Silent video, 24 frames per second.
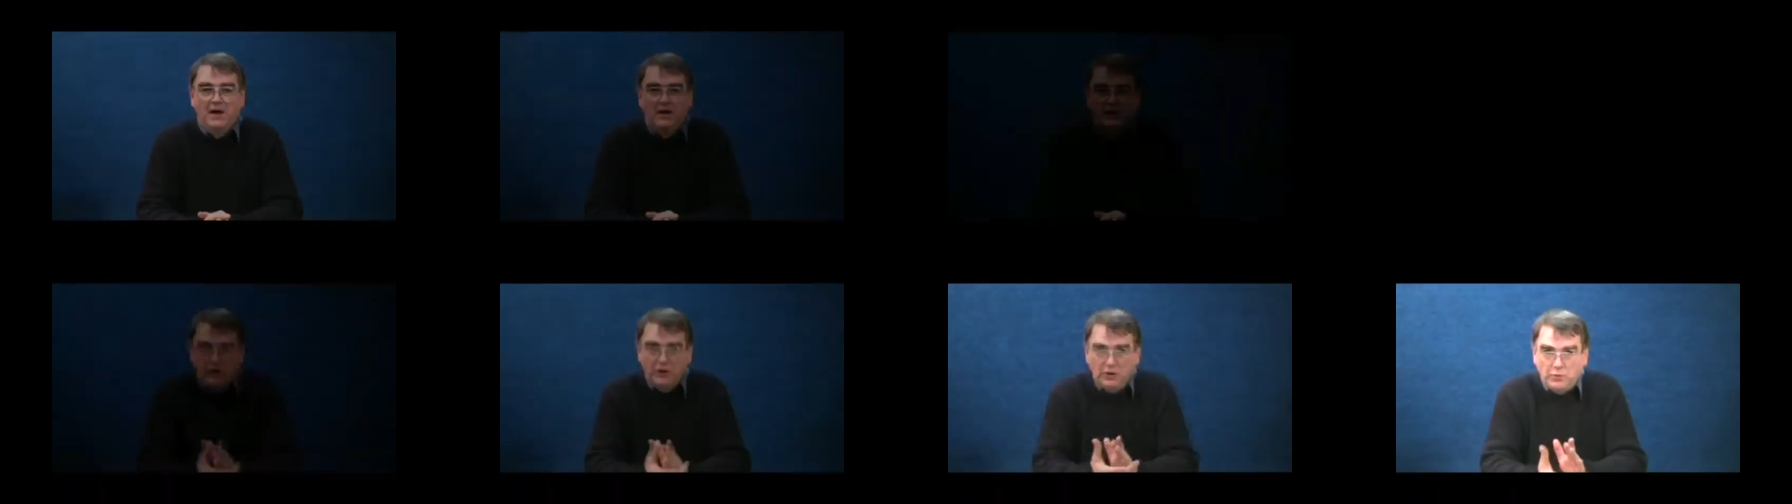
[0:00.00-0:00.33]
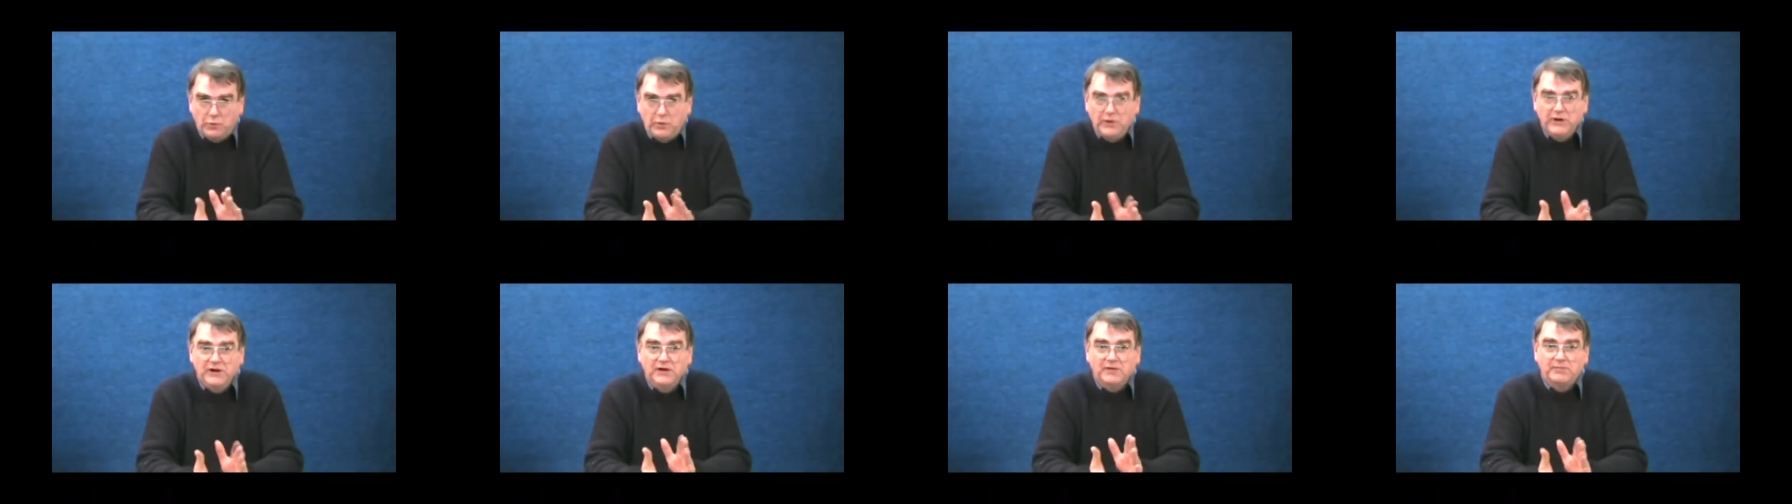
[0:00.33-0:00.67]
You
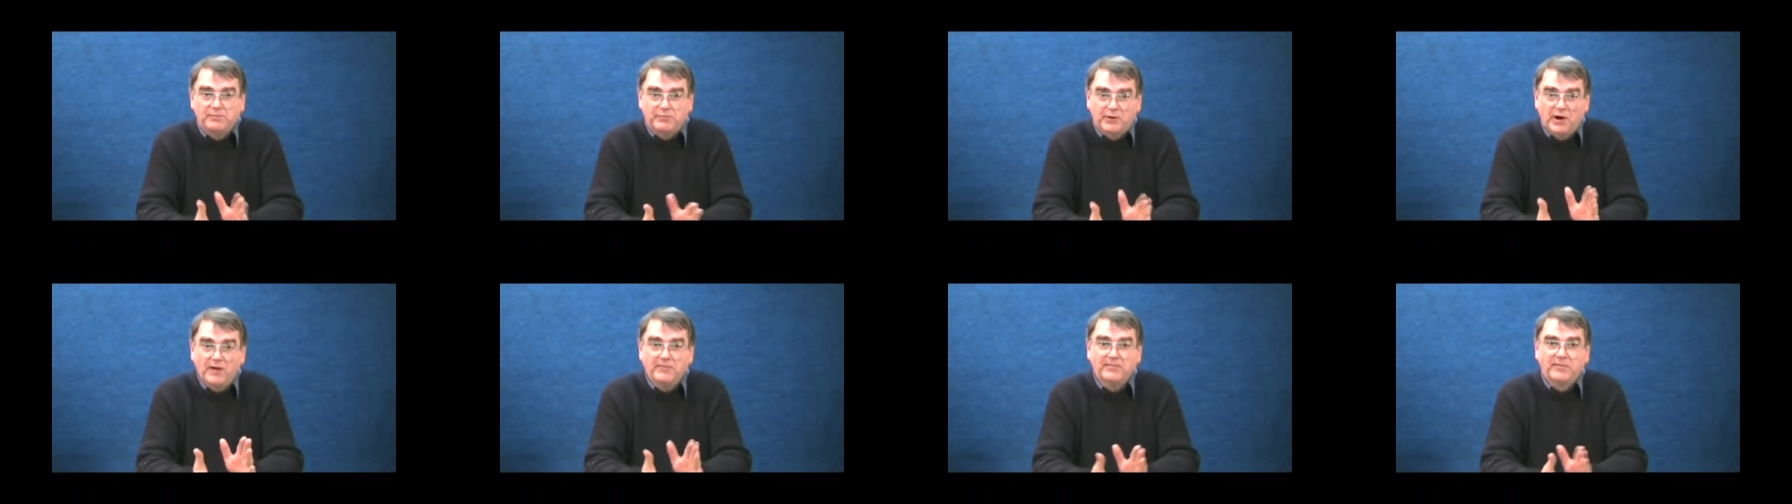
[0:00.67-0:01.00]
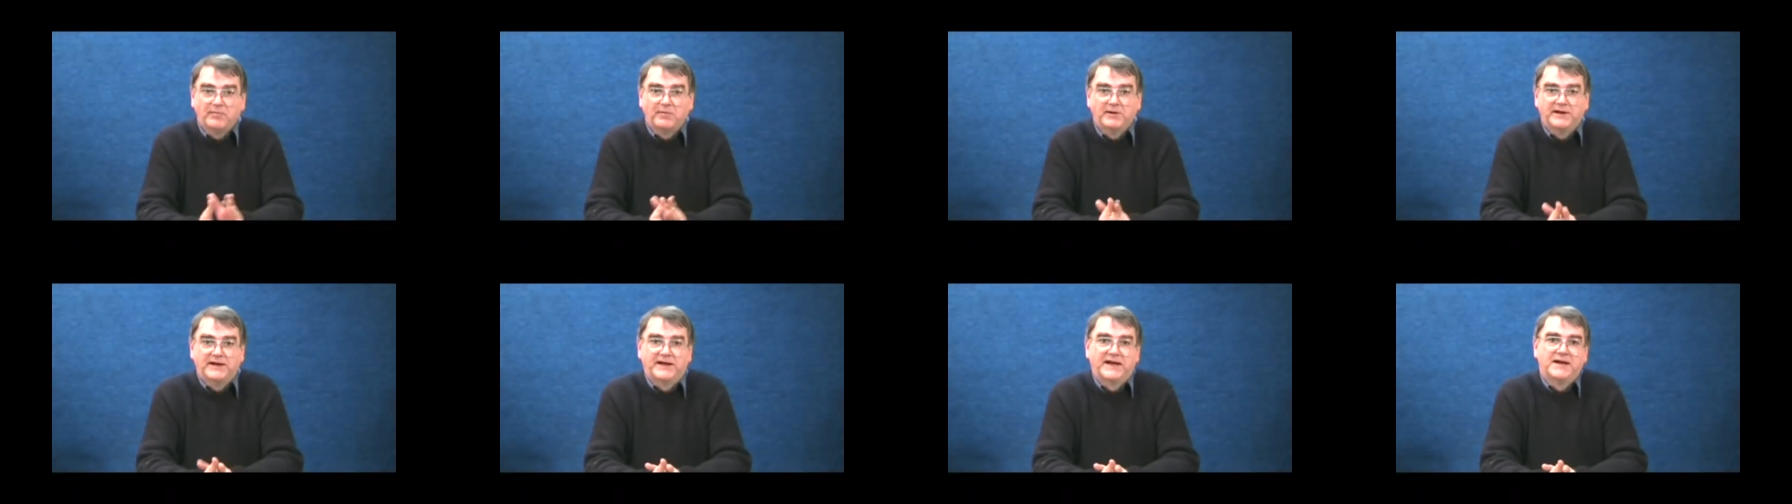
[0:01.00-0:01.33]
will
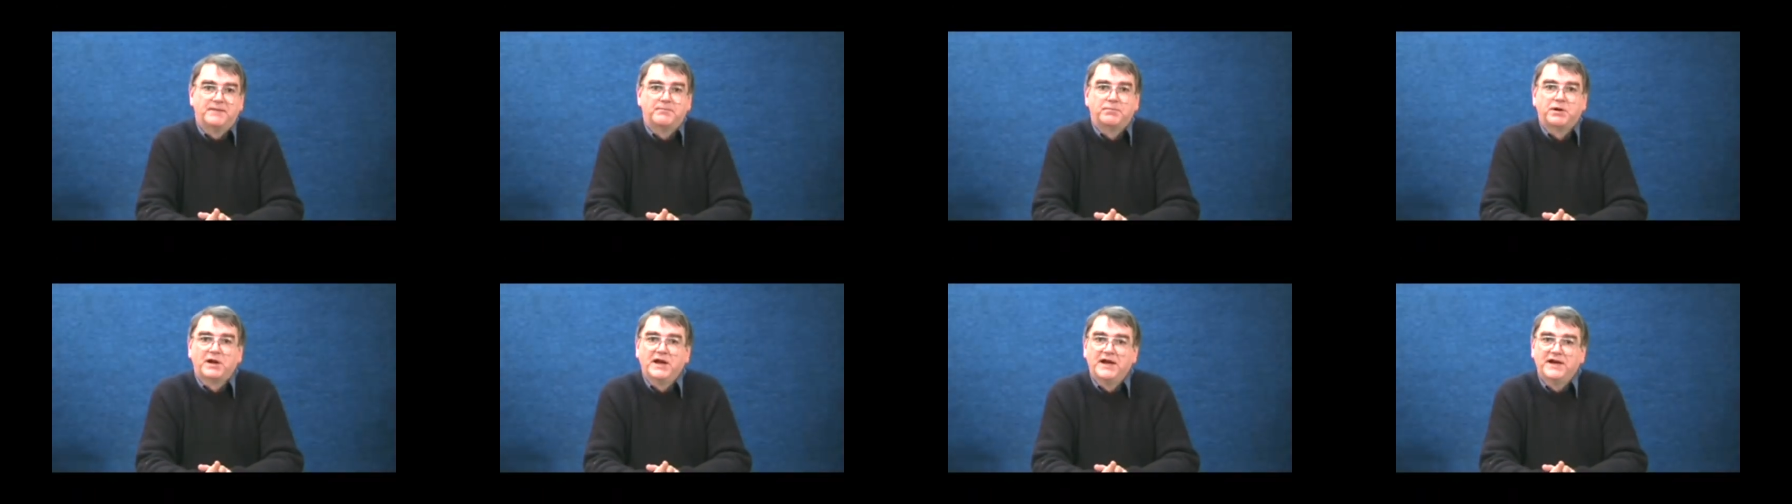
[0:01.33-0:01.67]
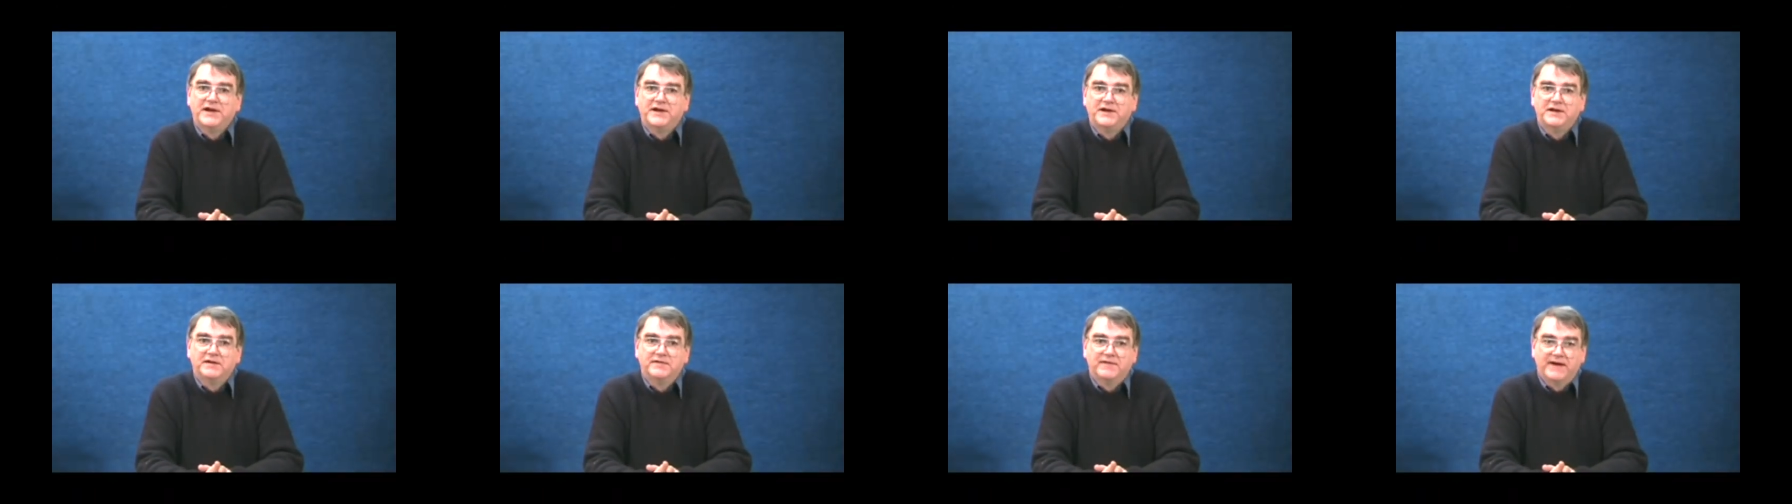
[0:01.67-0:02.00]
probably get
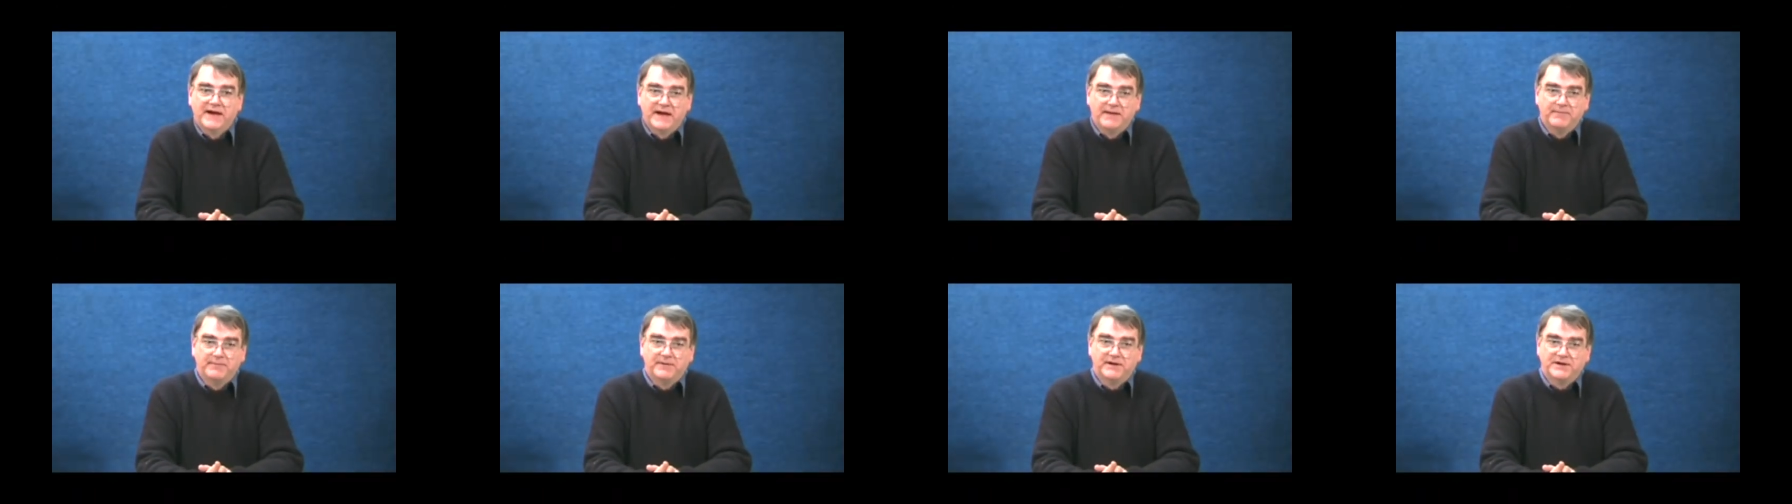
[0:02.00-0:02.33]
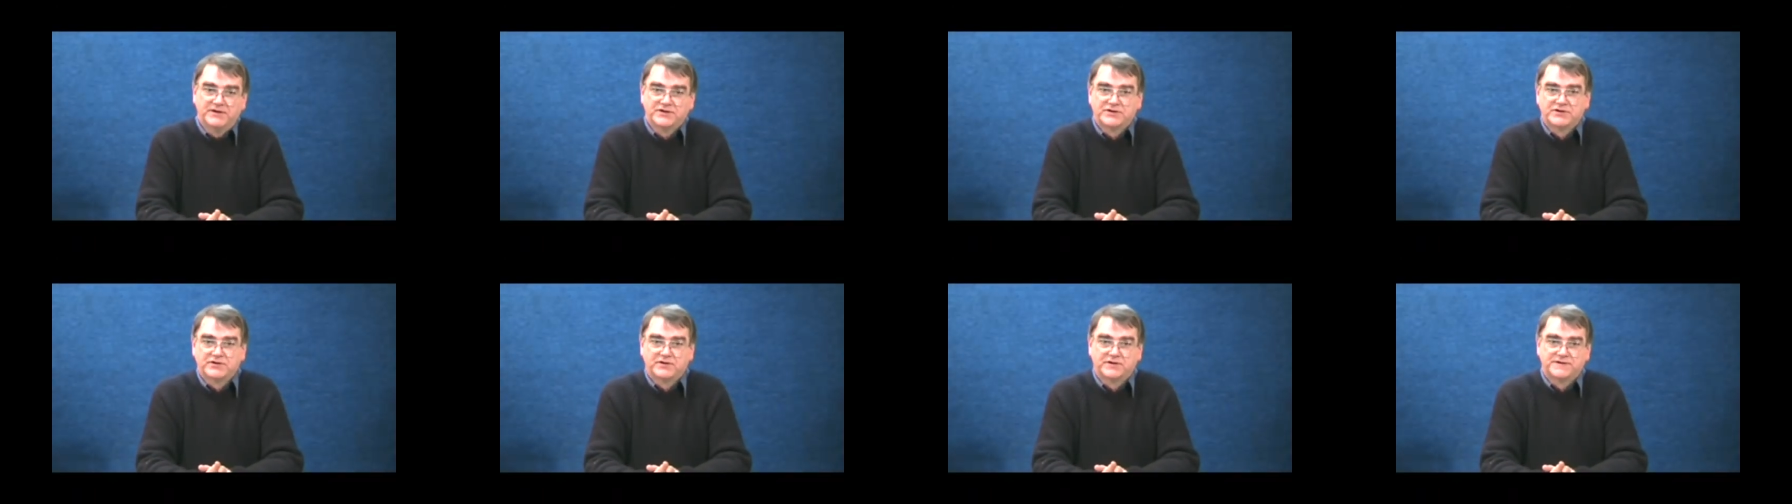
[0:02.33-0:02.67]
plenty of
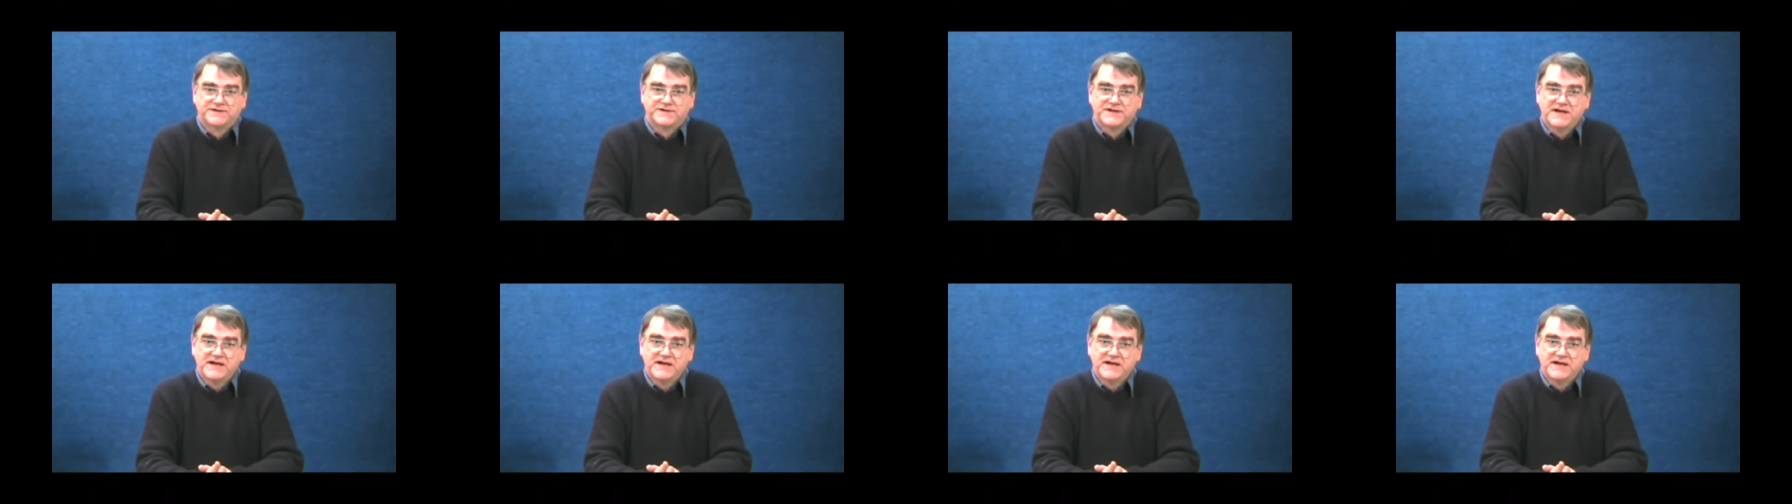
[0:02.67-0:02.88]
ambient shots